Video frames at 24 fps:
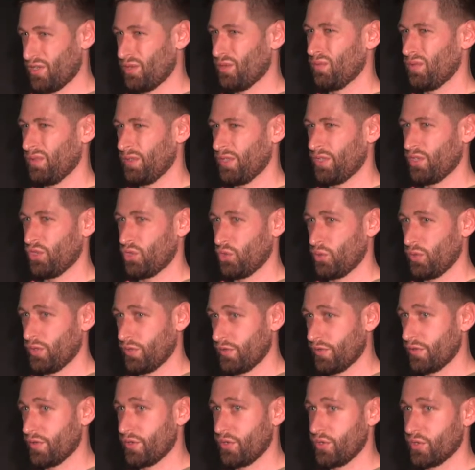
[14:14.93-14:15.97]
you will need to
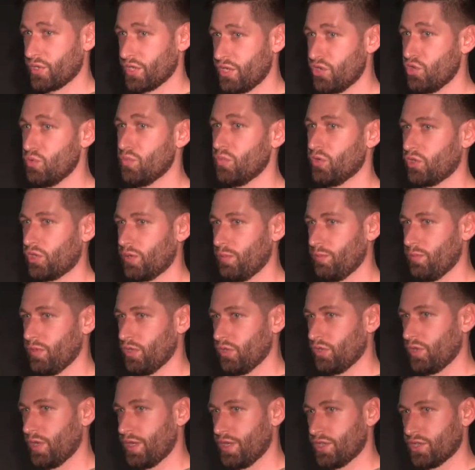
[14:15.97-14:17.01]
introduce a new
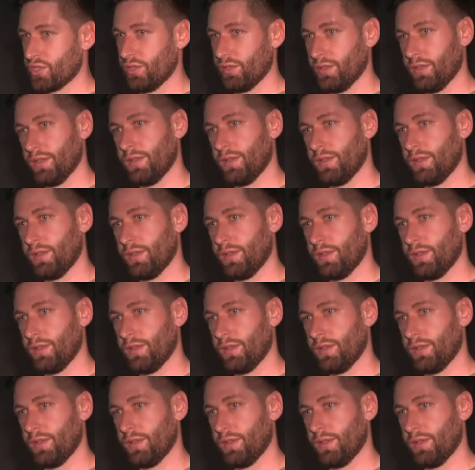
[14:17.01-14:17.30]
mutation